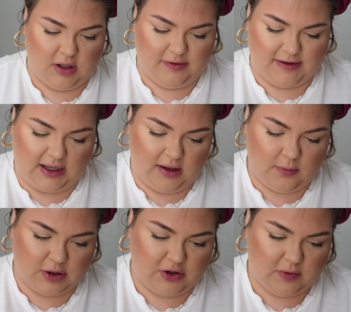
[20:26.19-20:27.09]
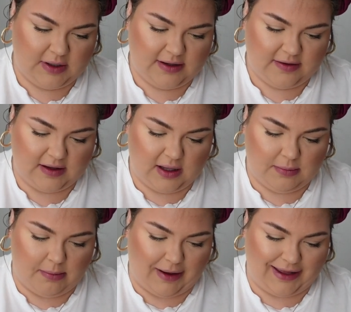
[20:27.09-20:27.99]
Today we're doing
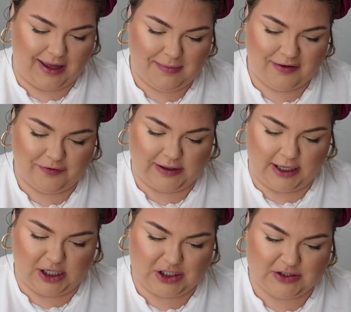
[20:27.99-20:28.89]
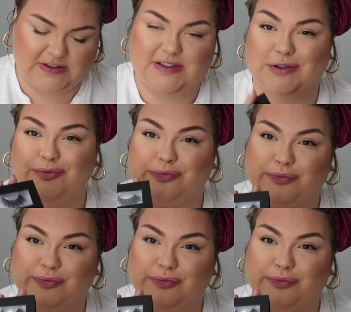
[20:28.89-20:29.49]
some Miami Flares